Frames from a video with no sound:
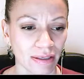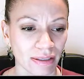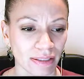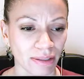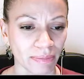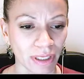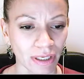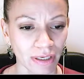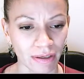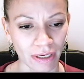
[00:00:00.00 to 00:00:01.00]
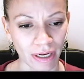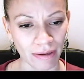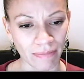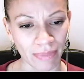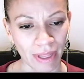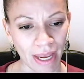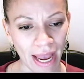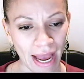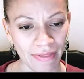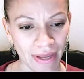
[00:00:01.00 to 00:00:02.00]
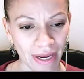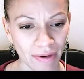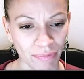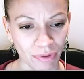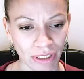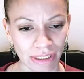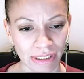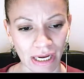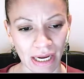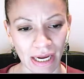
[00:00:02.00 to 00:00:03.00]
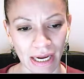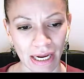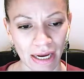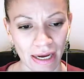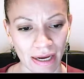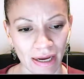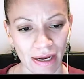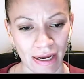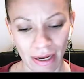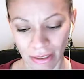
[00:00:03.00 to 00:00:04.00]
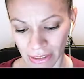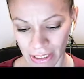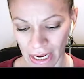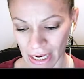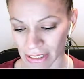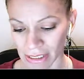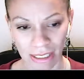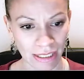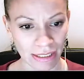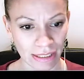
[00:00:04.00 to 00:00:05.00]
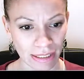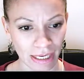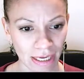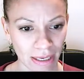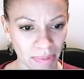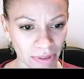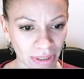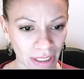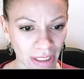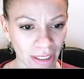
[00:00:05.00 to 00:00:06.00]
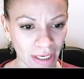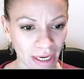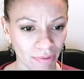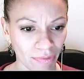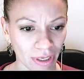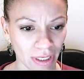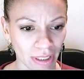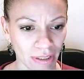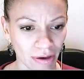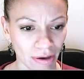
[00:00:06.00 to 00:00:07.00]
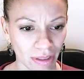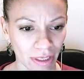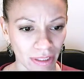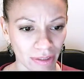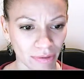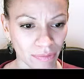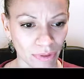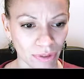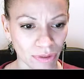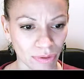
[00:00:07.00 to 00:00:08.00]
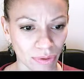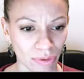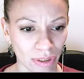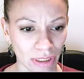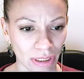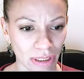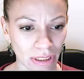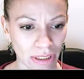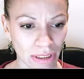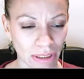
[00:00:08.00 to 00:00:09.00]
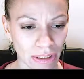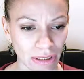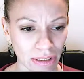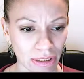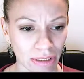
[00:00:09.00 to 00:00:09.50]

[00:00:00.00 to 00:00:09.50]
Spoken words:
center mark. Okay, and then we're going to say LDS stake building, and we're going to call it 123 East